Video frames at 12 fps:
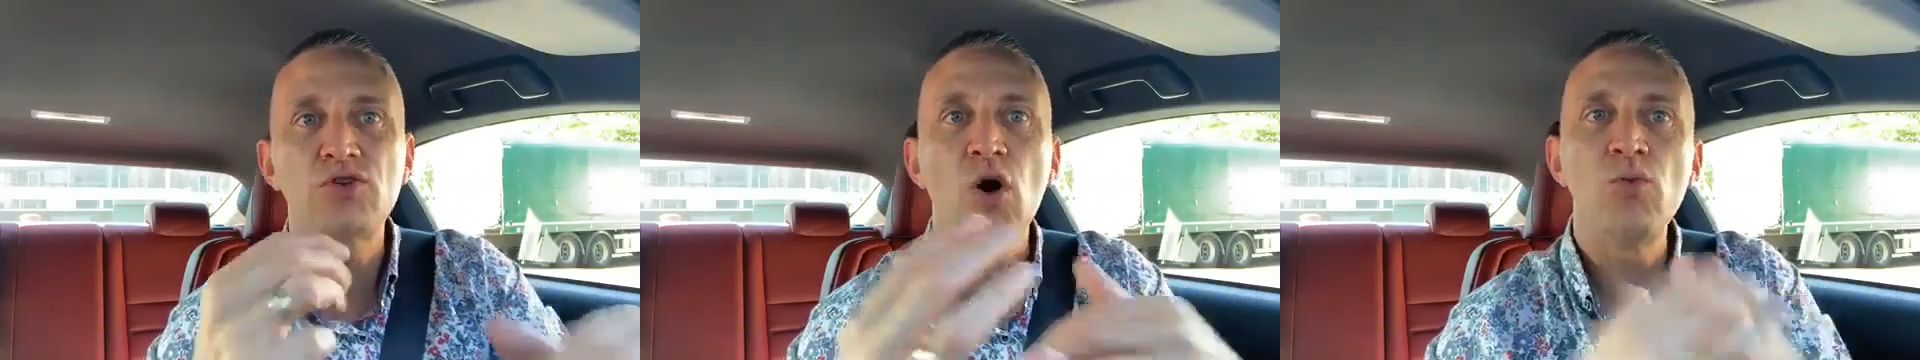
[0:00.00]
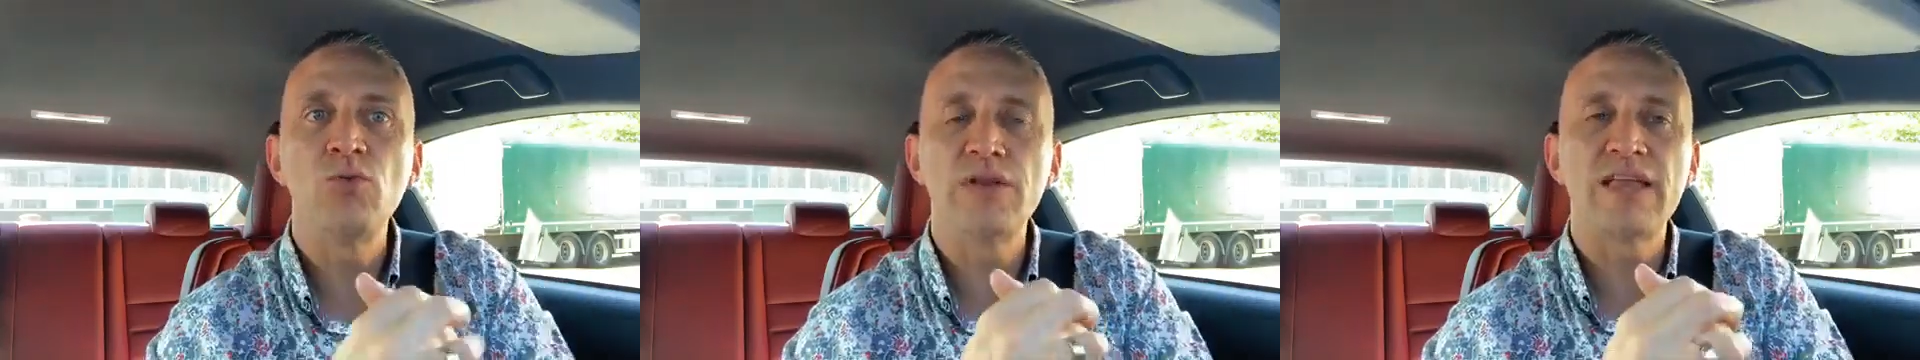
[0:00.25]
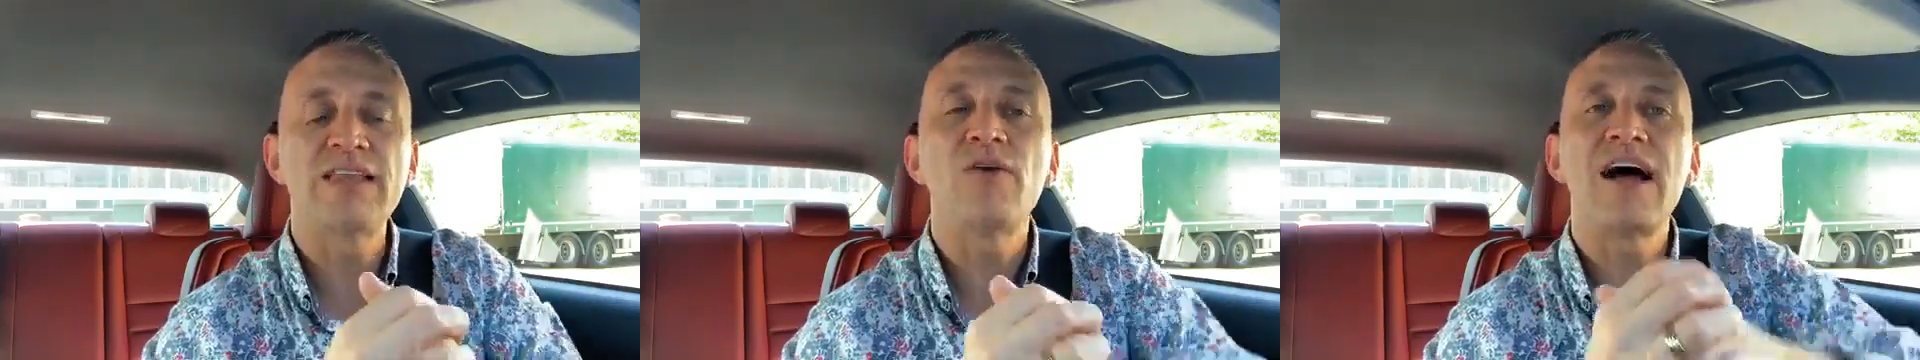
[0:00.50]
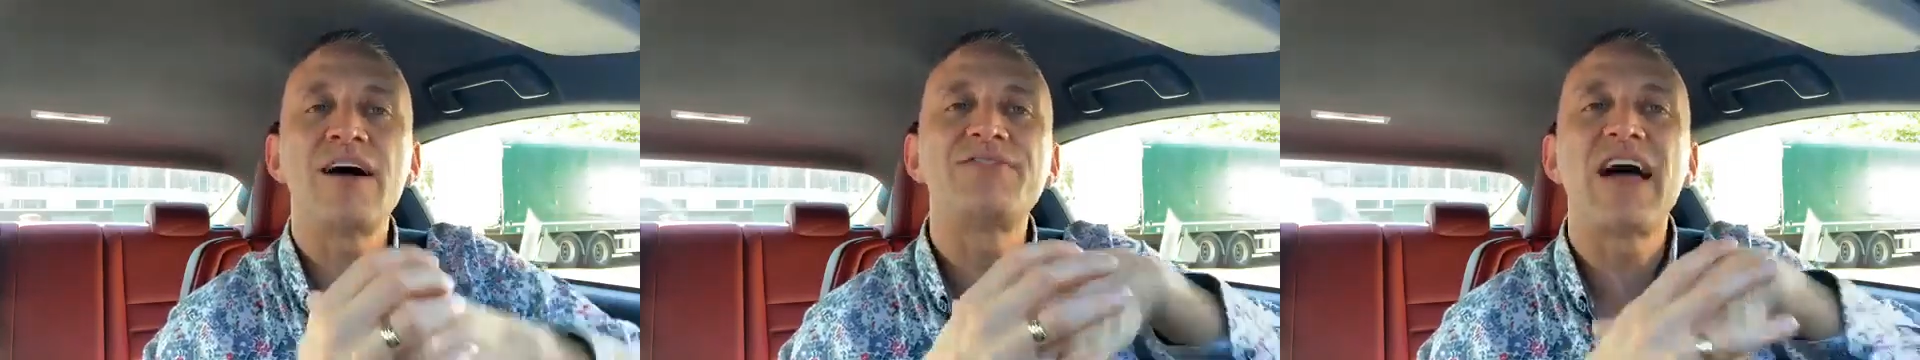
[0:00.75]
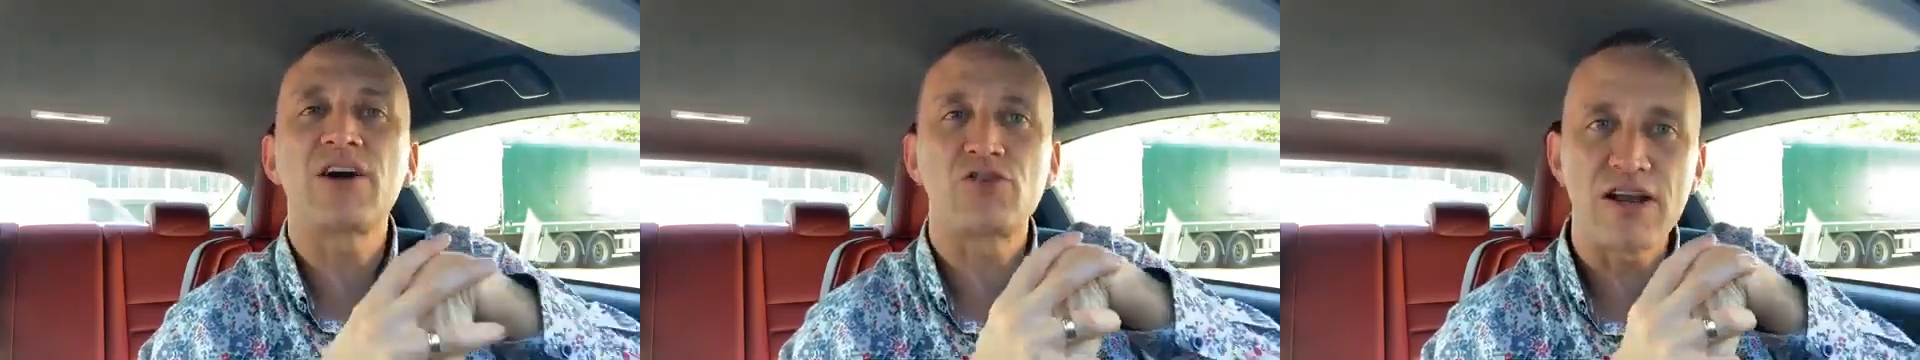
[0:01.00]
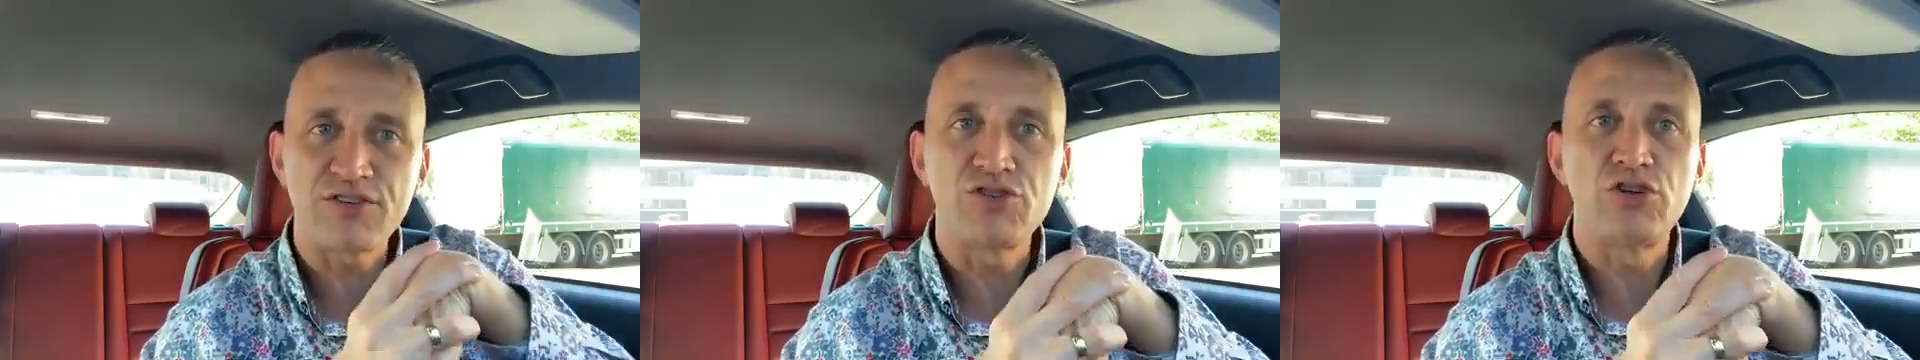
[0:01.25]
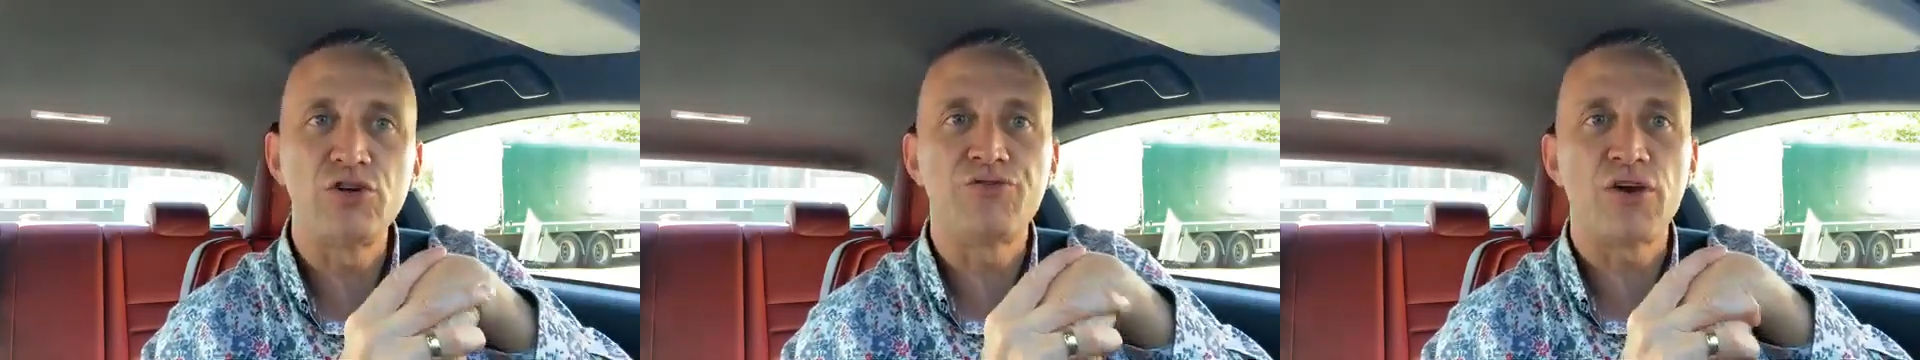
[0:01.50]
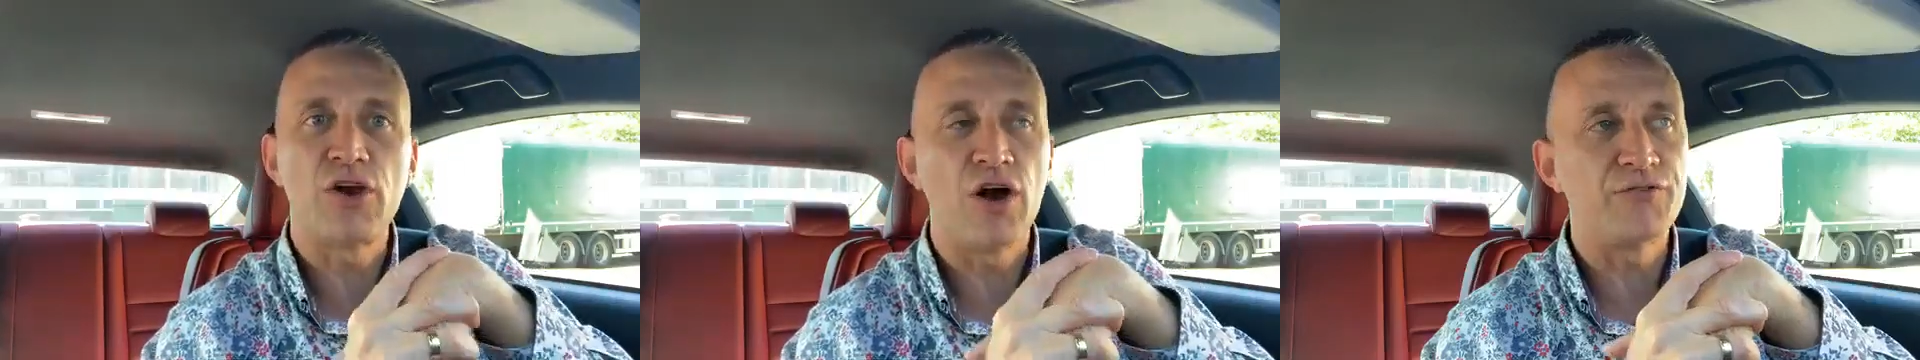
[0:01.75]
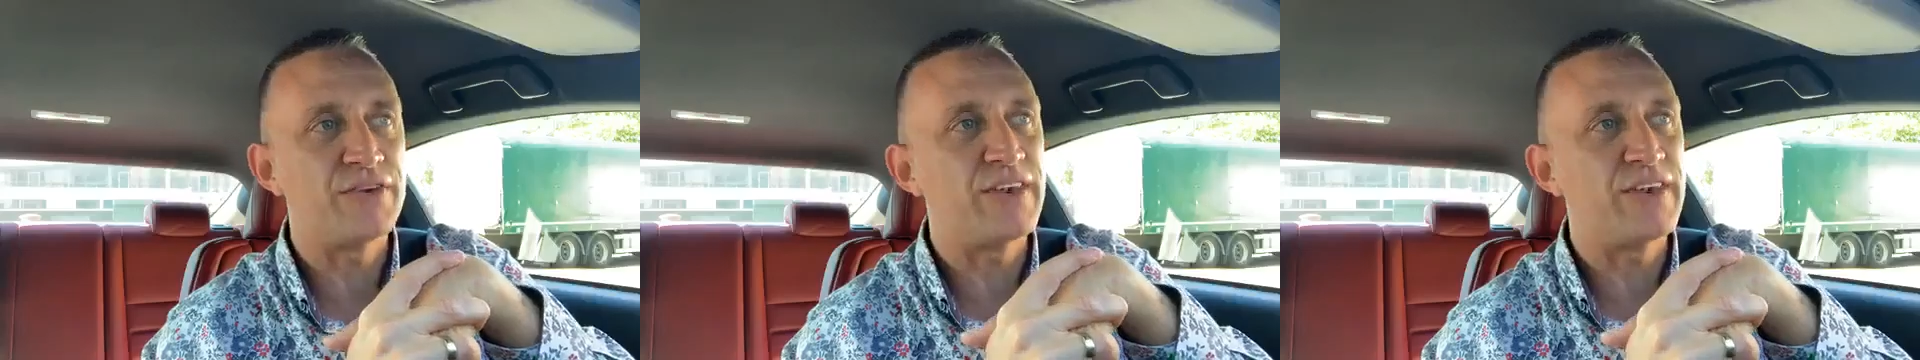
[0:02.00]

don't have that gratitude for life,